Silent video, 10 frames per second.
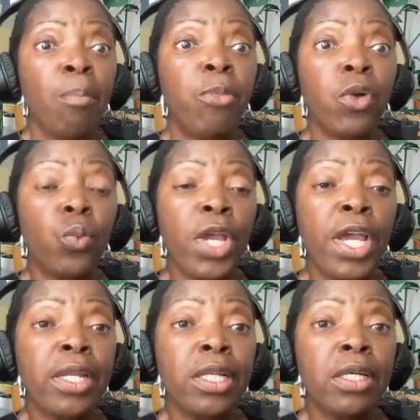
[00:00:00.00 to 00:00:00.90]
But
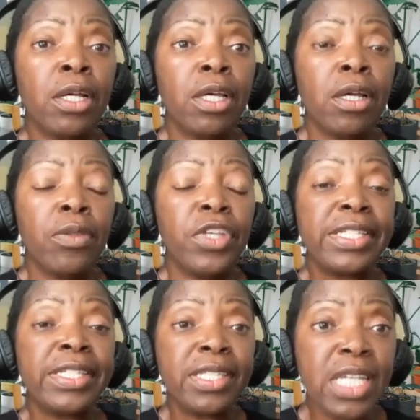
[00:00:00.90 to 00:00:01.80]
when the
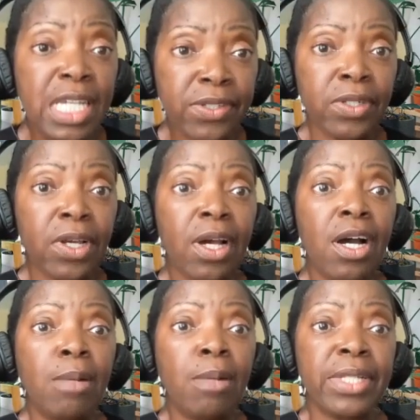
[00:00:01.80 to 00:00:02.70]
season
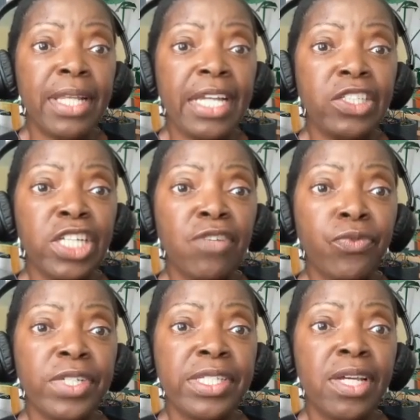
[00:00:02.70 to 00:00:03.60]
comes, like
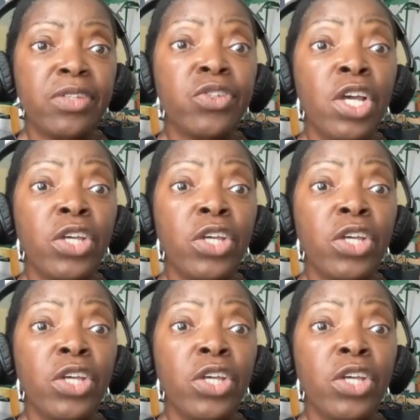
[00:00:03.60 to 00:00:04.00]
Jeffery said,